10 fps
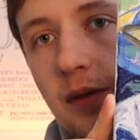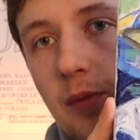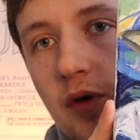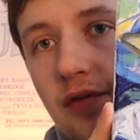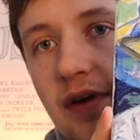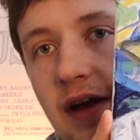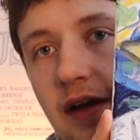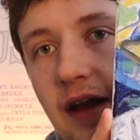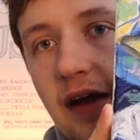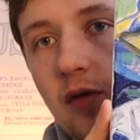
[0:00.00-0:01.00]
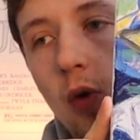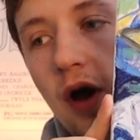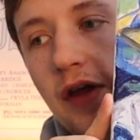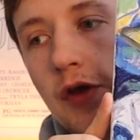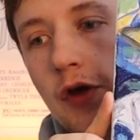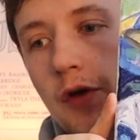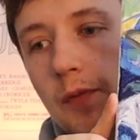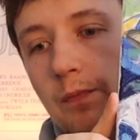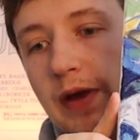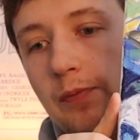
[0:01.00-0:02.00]
in the movie and like what
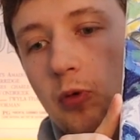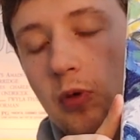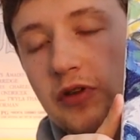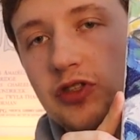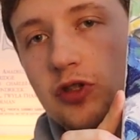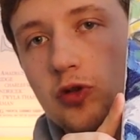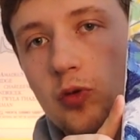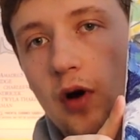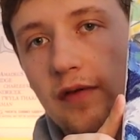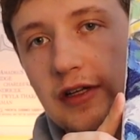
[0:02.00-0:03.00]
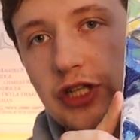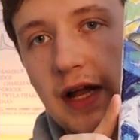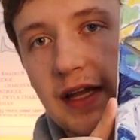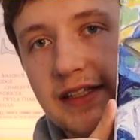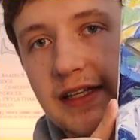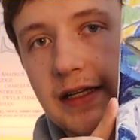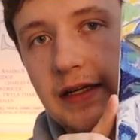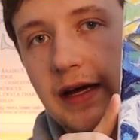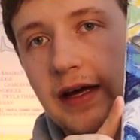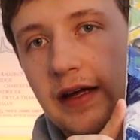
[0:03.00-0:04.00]
people will do over
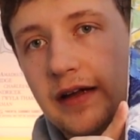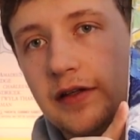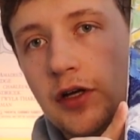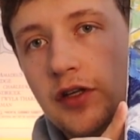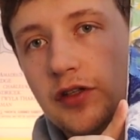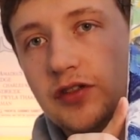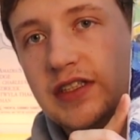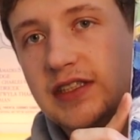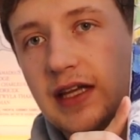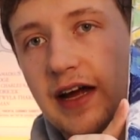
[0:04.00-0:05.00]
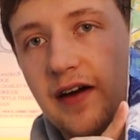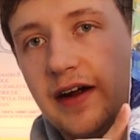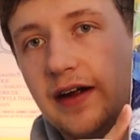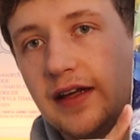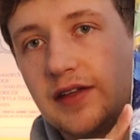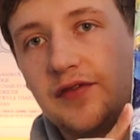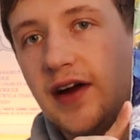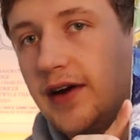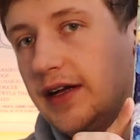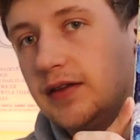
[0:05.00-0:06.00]
jealousy. And you see Salieri is
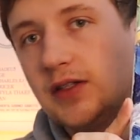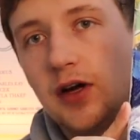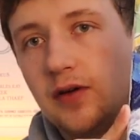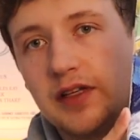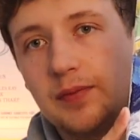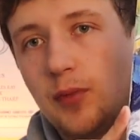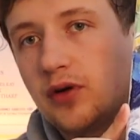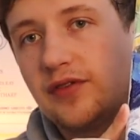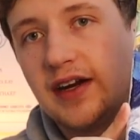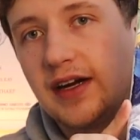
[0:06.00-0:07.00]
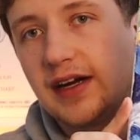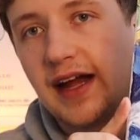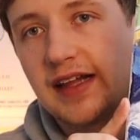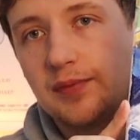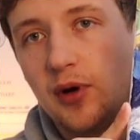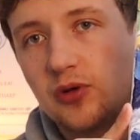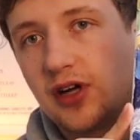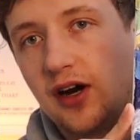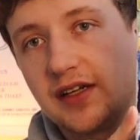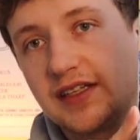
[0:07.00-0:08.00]
very, you know, he's motivated against
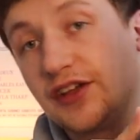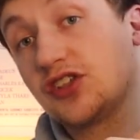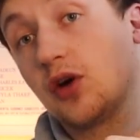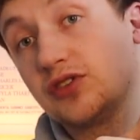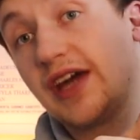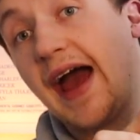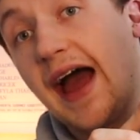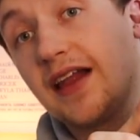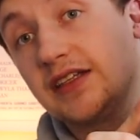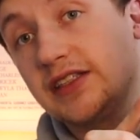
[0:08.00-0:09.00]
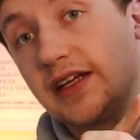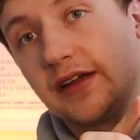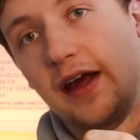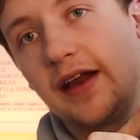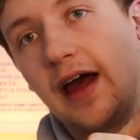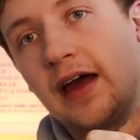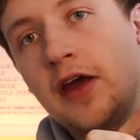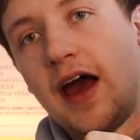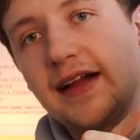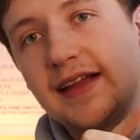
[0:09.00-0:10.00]
Mozart because he's so talented. And
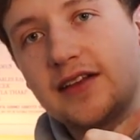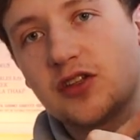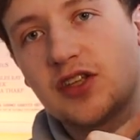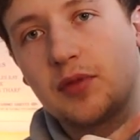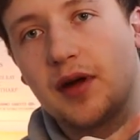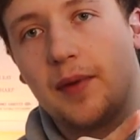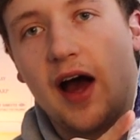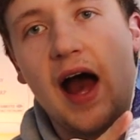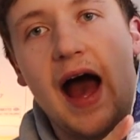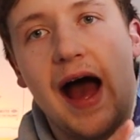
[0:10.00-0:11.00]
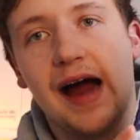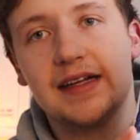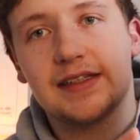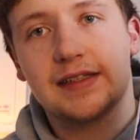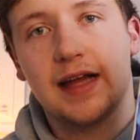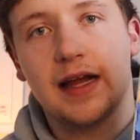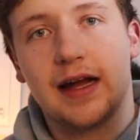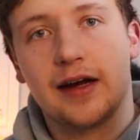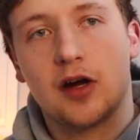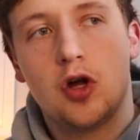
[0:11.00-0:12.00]
I think there's something about eyes that
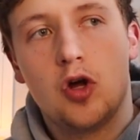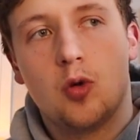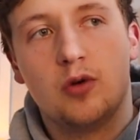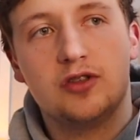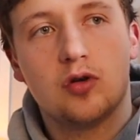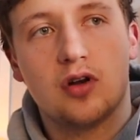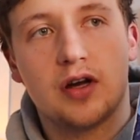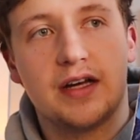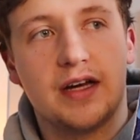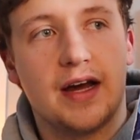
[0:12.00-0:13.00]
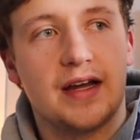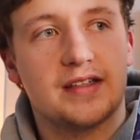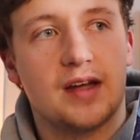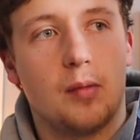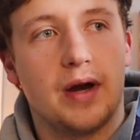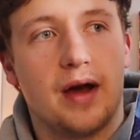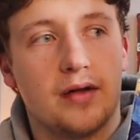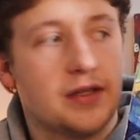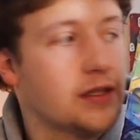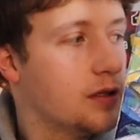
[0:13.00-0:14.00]
like when you're looking at someone
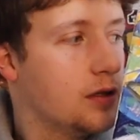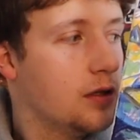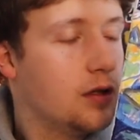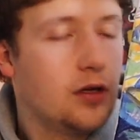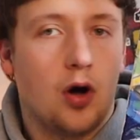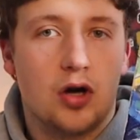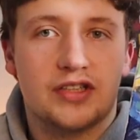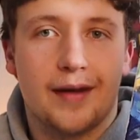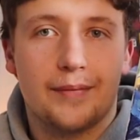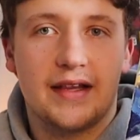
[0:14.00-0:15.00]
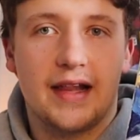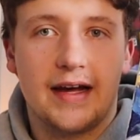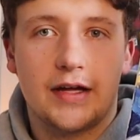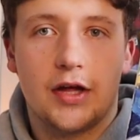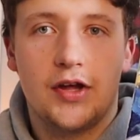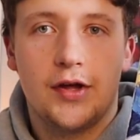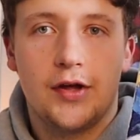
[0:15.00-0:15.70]
else or something, like,